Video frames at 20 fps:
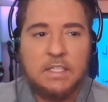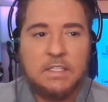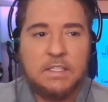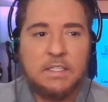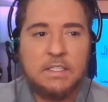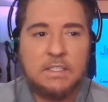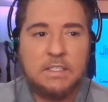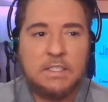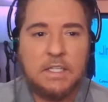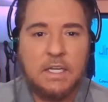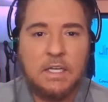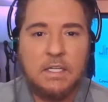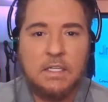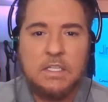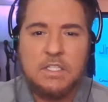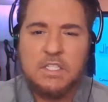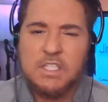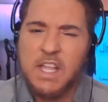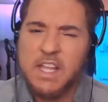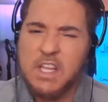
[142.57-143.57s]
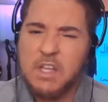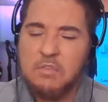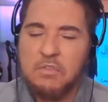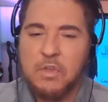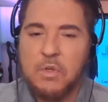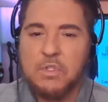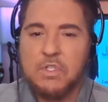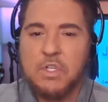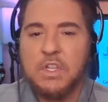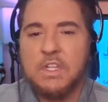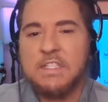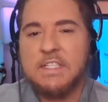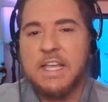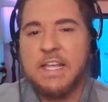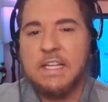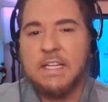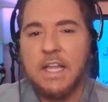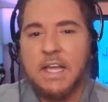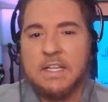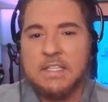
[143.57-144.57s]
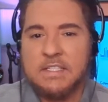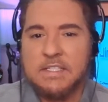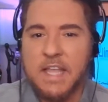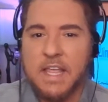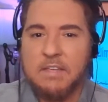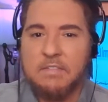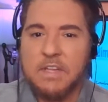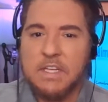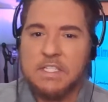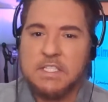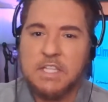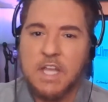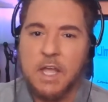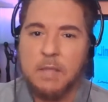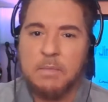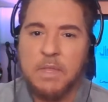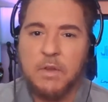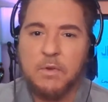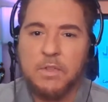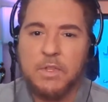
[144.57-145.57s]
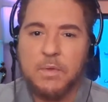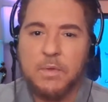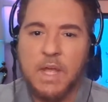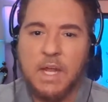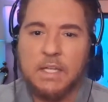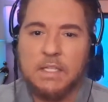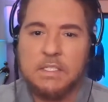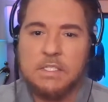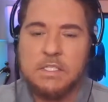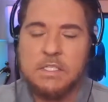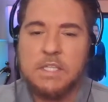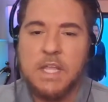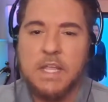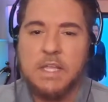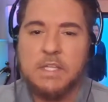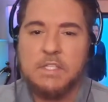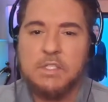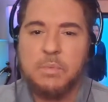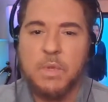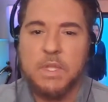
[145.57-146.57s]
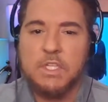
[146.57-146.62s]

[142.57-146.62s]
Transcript: Little uh, slight confusion. The daylight savings time here in the United States,